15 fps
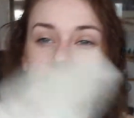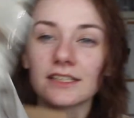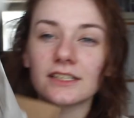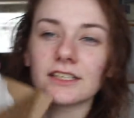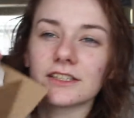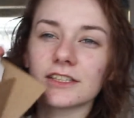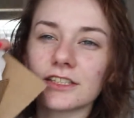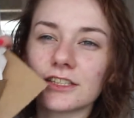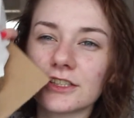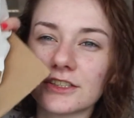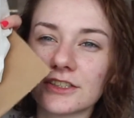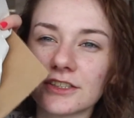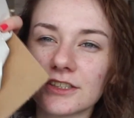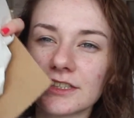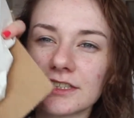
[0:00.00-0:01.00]
Look at the
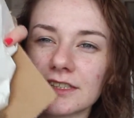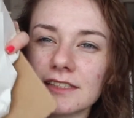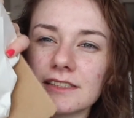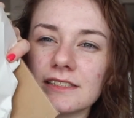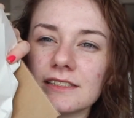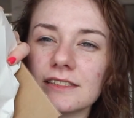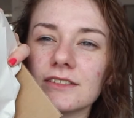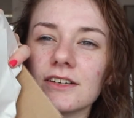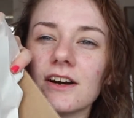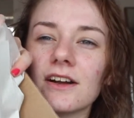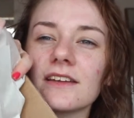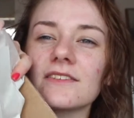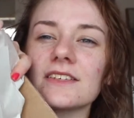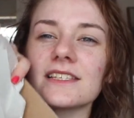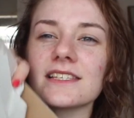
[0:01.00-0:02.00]
goodies, you
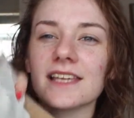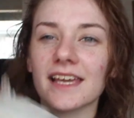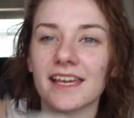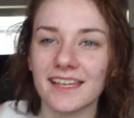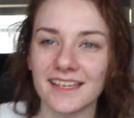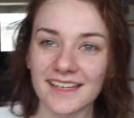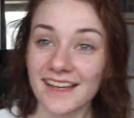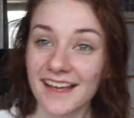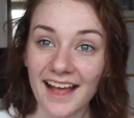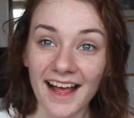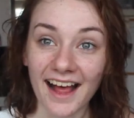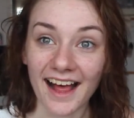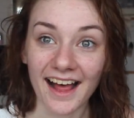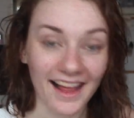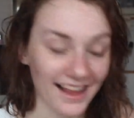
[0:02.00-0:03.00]
can't even see.
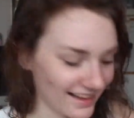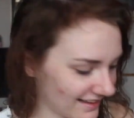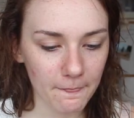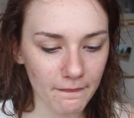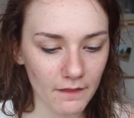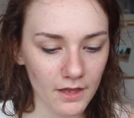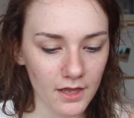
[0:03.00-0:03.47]
Ah.